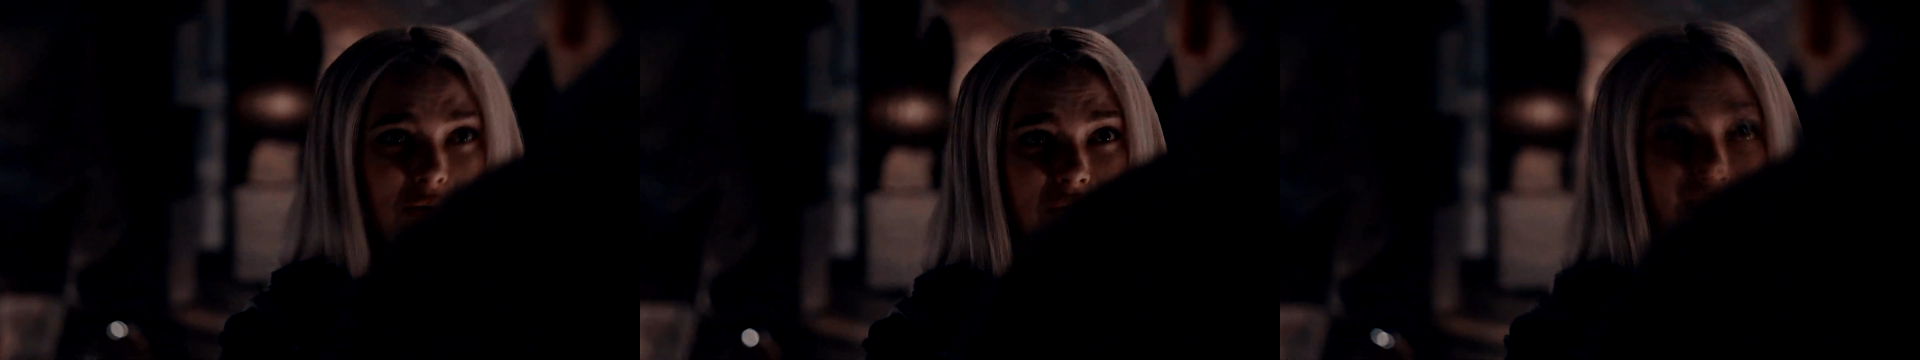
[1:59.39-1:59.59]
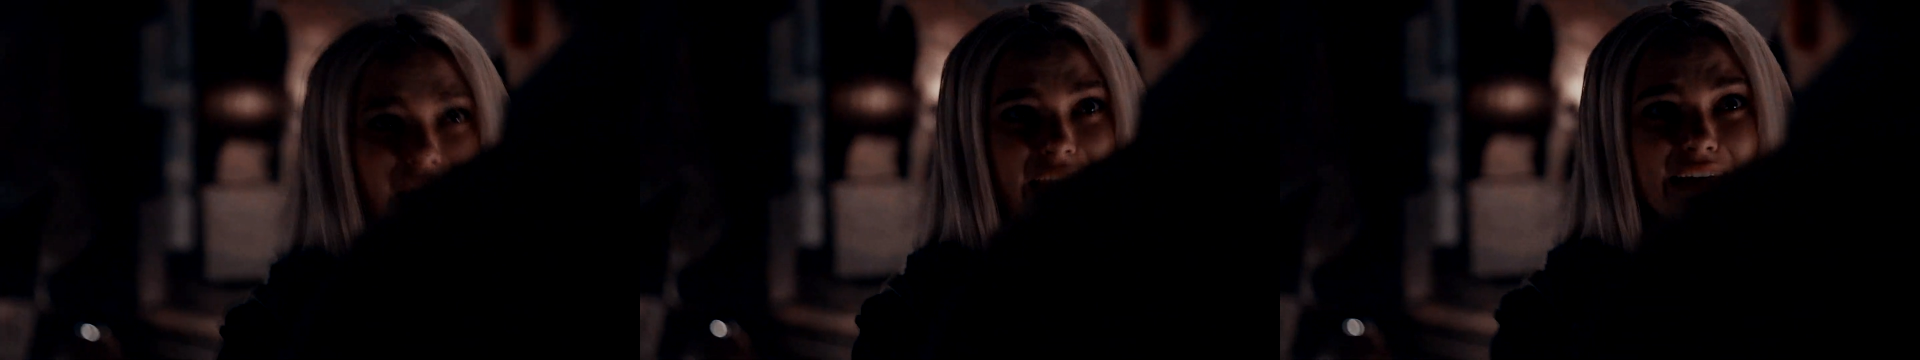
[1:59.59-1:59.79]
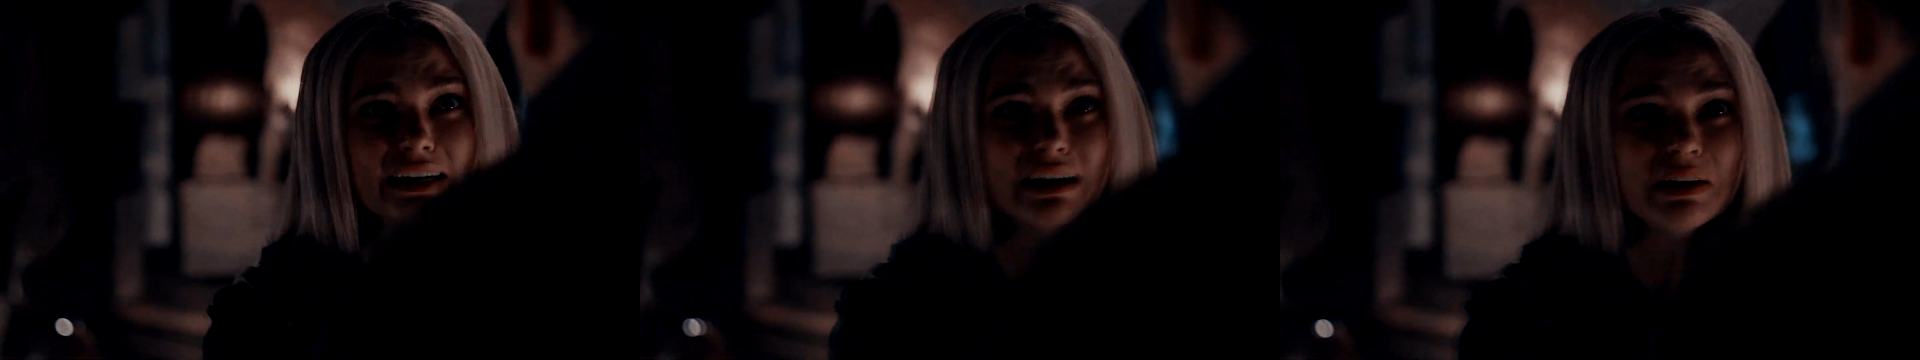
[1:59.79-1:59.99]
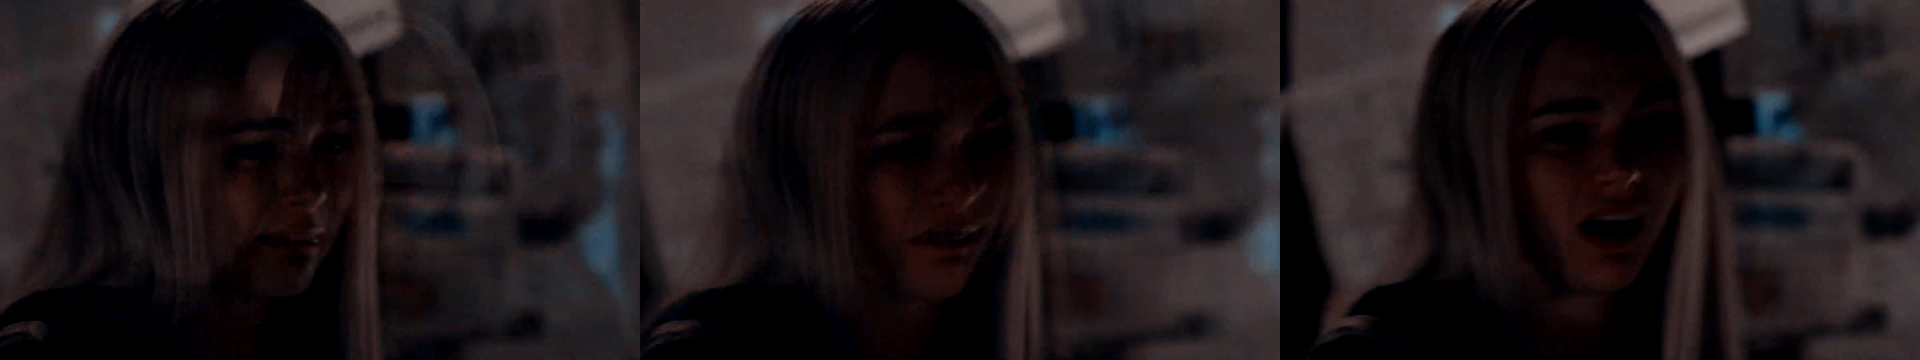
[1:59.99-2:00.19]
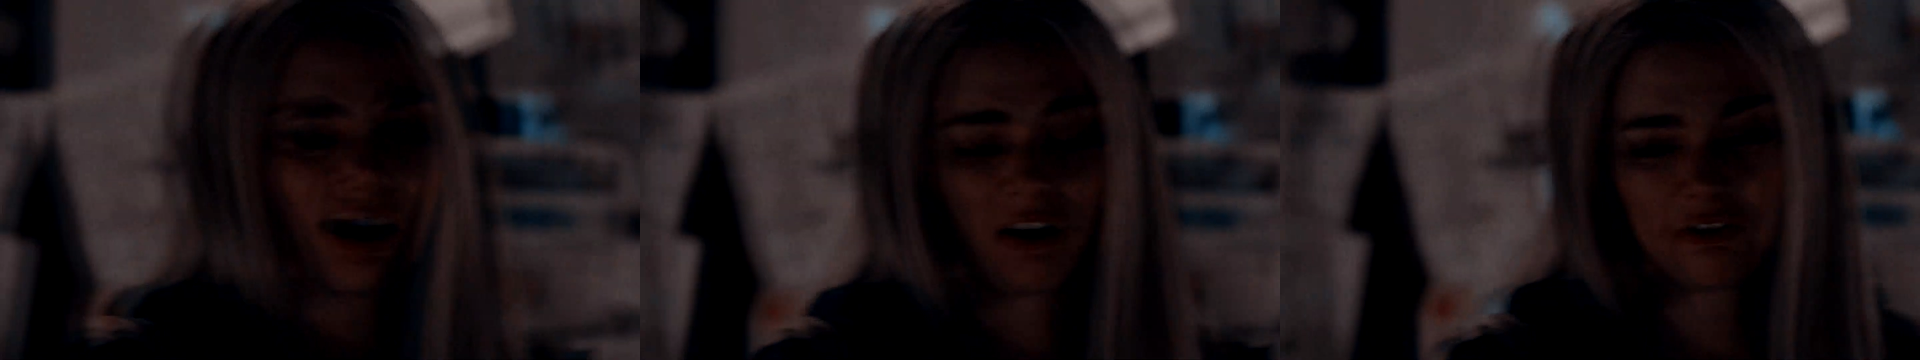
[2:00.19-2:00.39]
Okay,
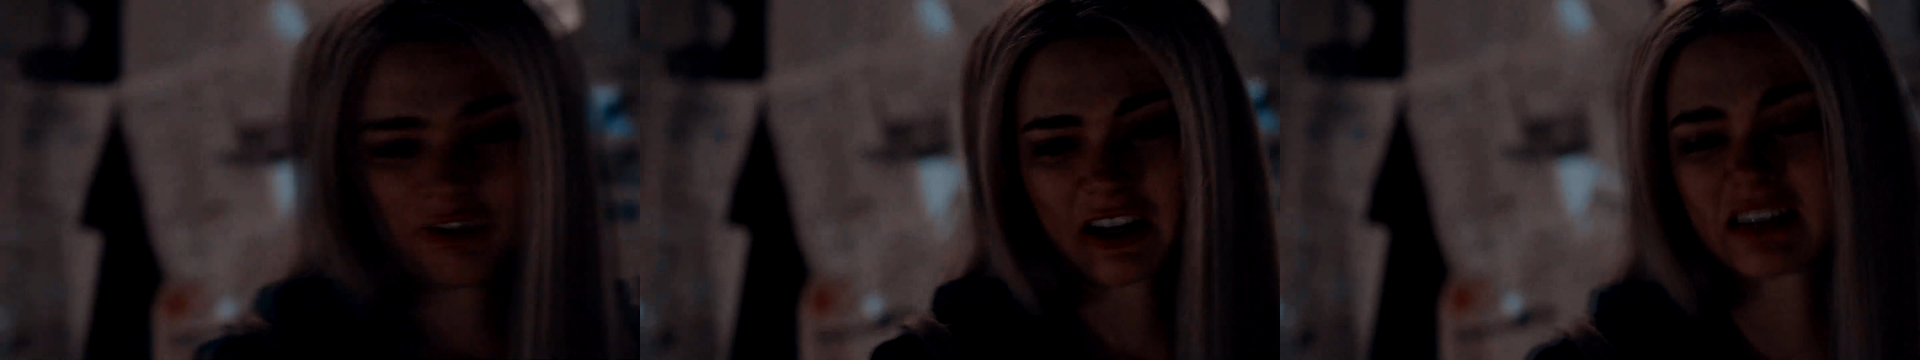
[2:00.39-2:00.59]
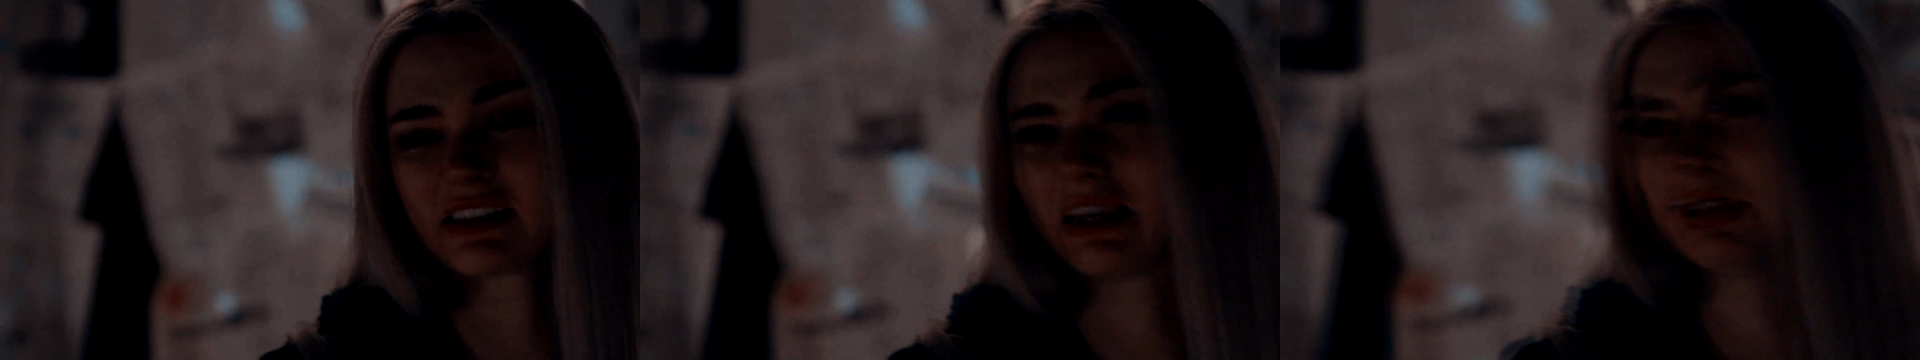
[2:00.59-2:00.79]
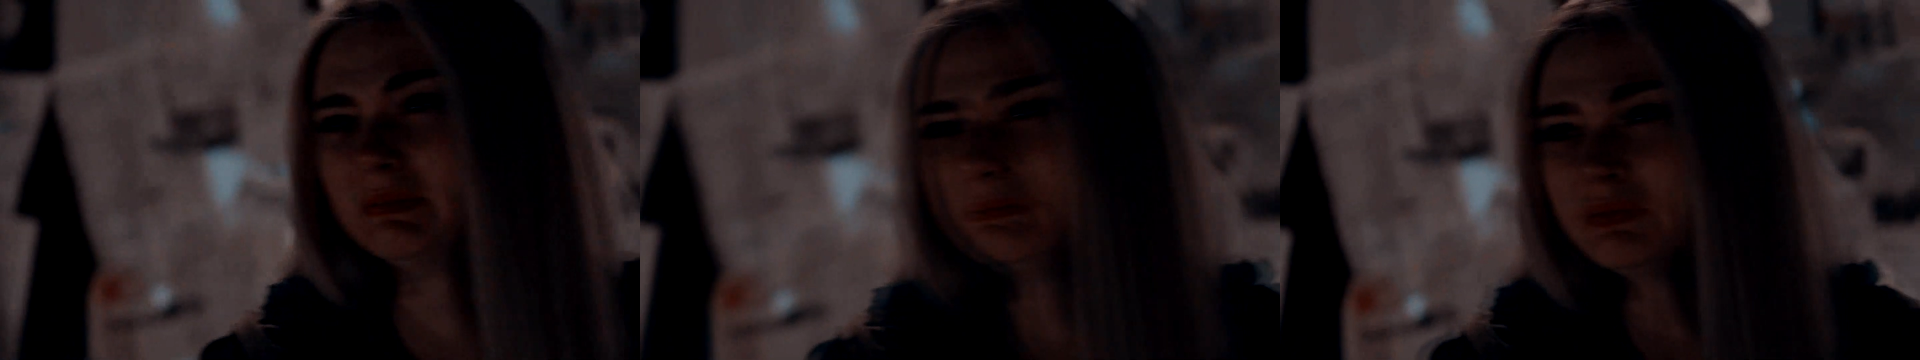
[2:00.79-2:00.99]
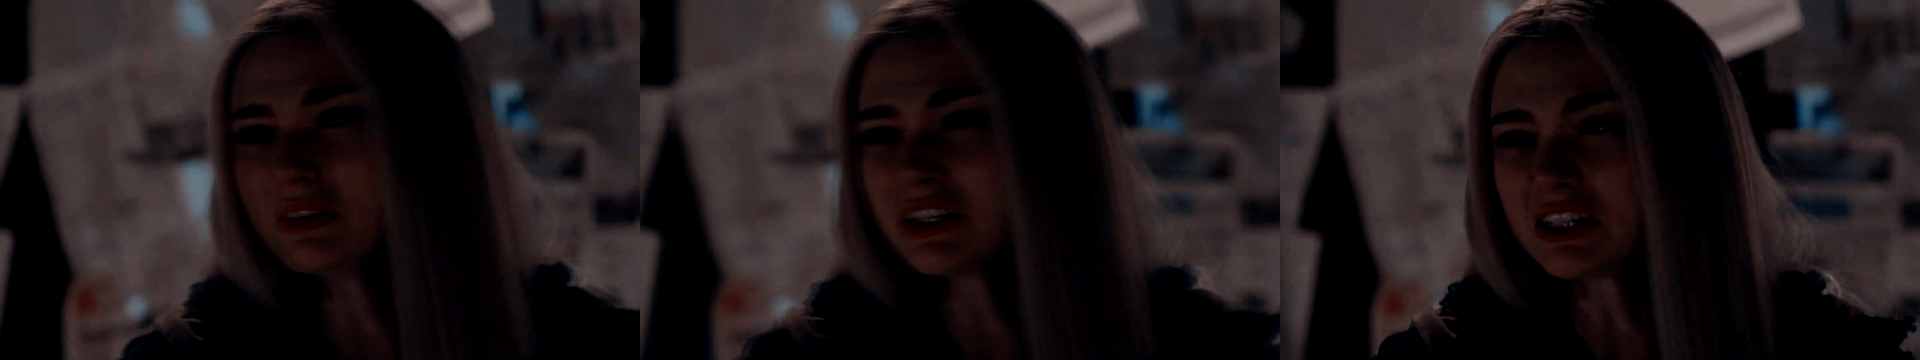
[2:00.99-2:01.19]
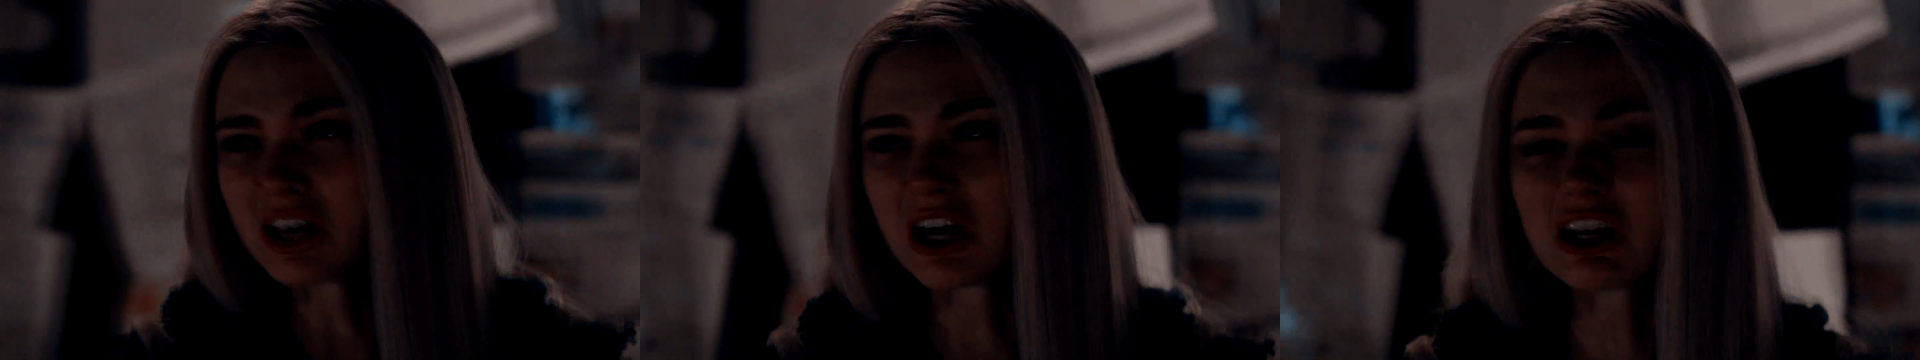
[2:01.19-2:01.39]
I'll fix it.
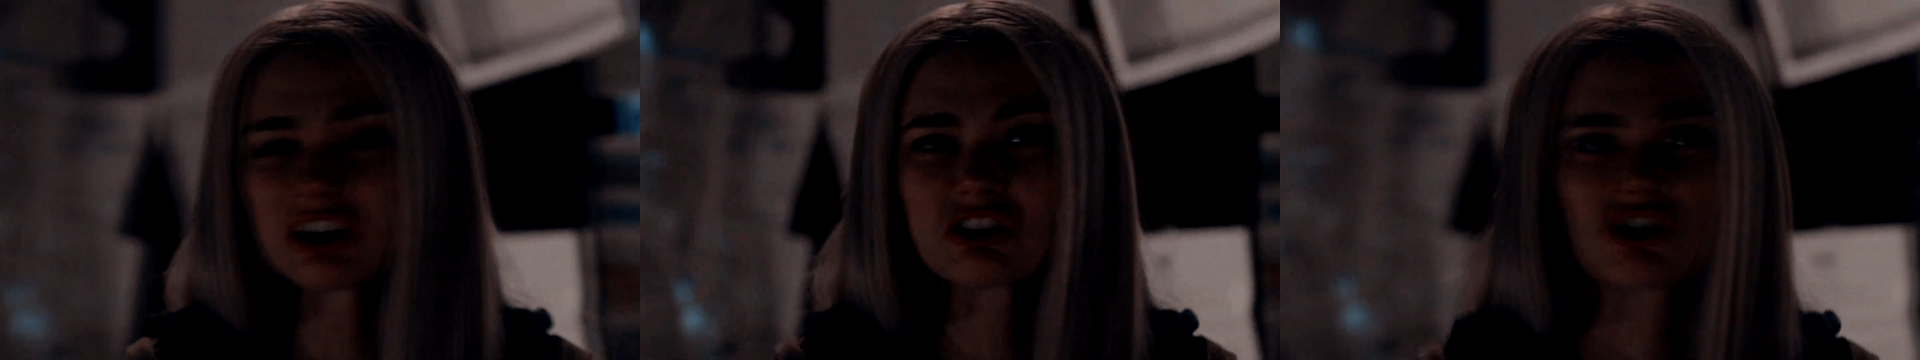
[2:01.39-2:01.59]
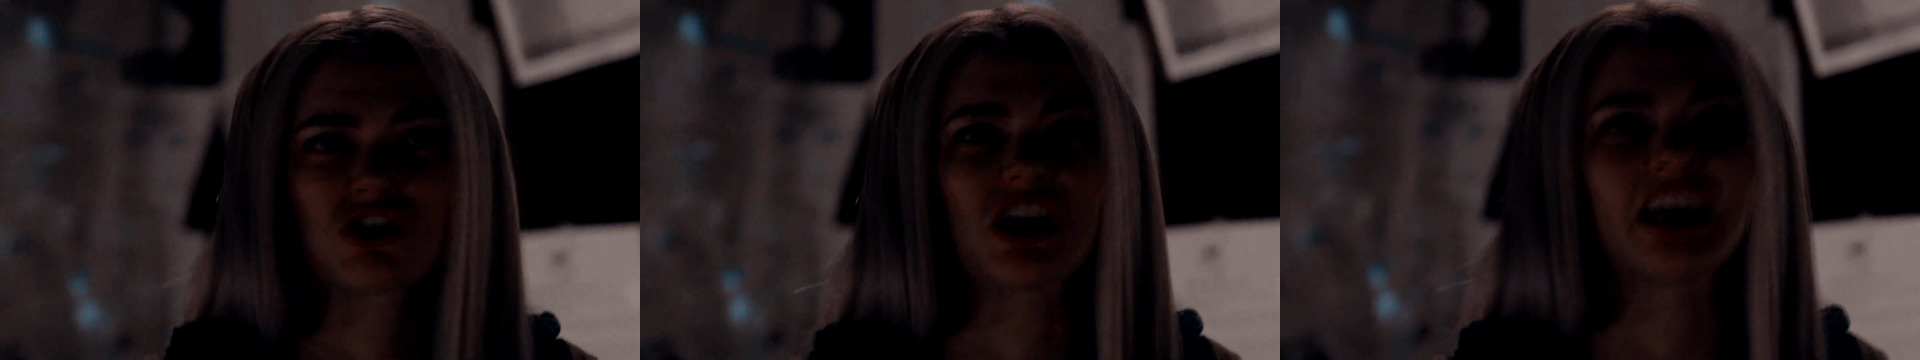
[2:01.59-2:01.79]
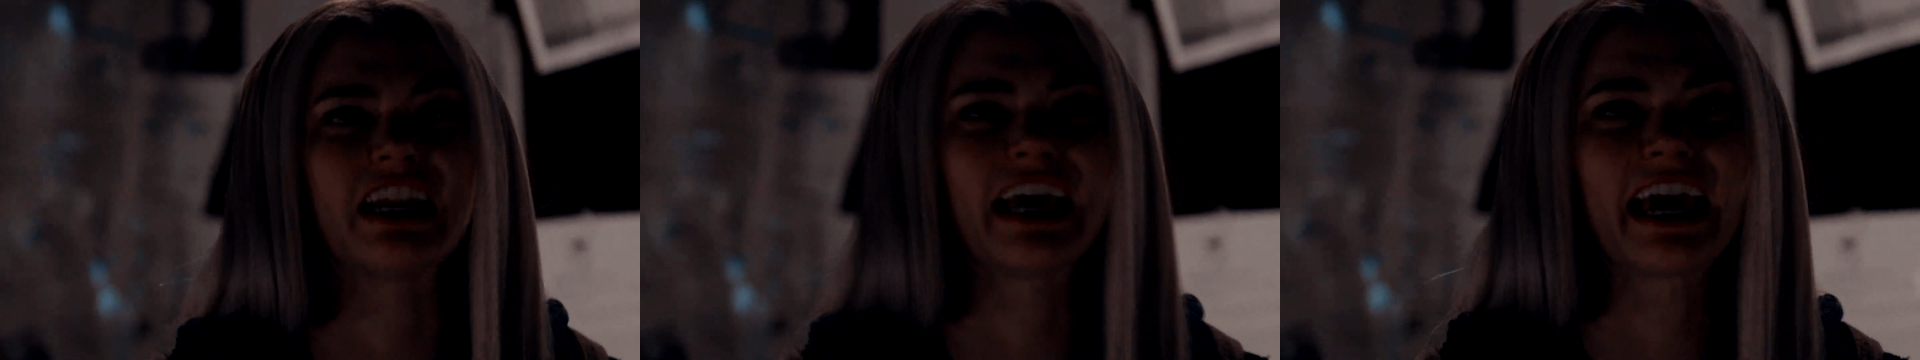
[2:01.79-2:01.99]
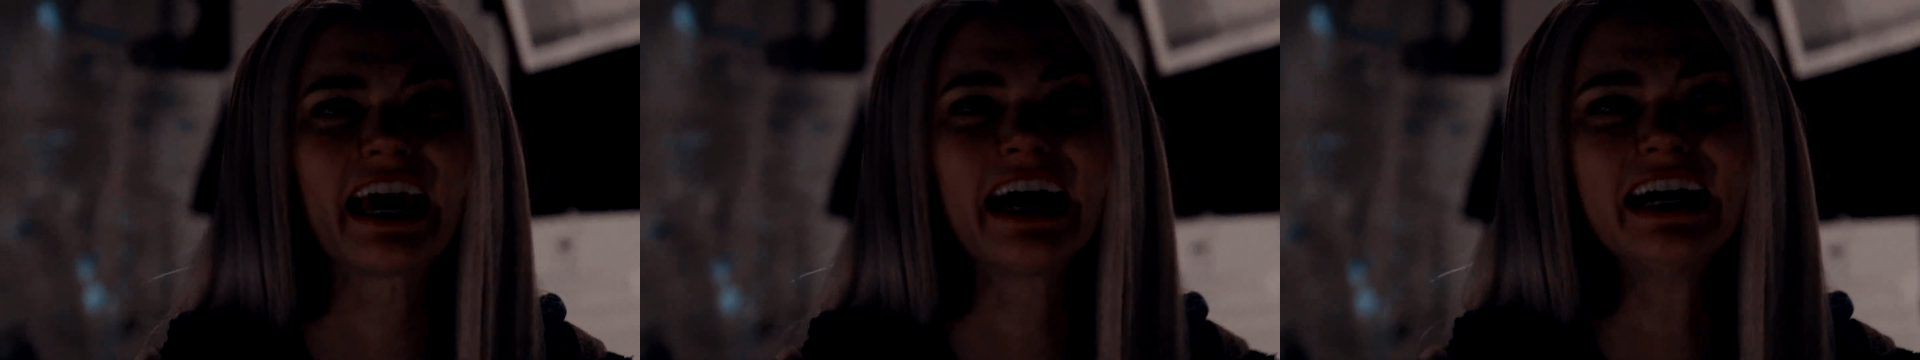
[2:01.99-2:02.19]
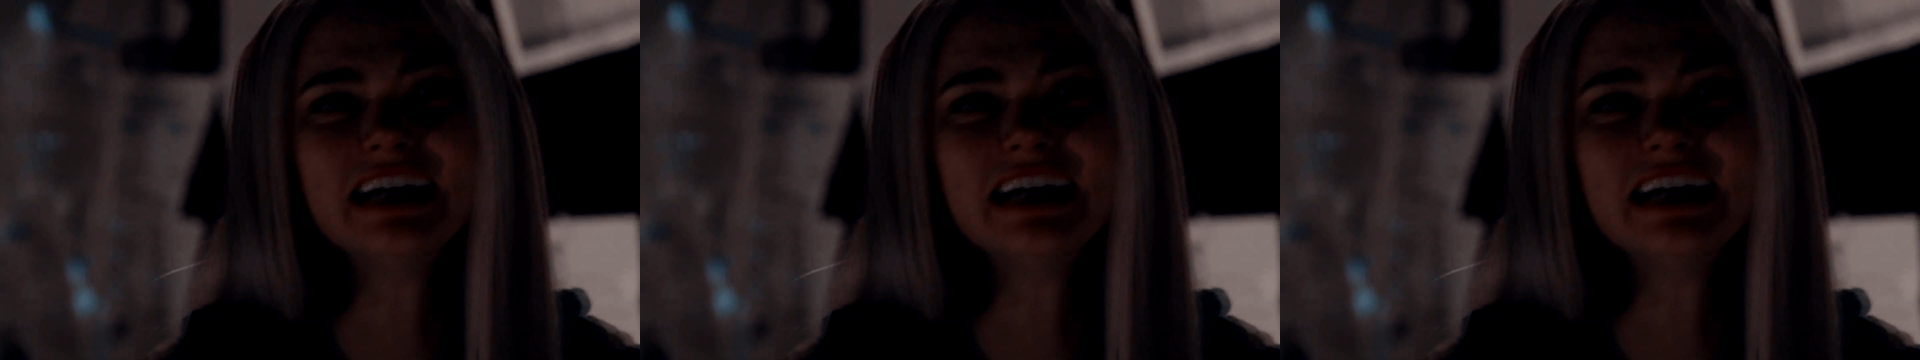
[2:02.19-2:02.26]
Jeannie,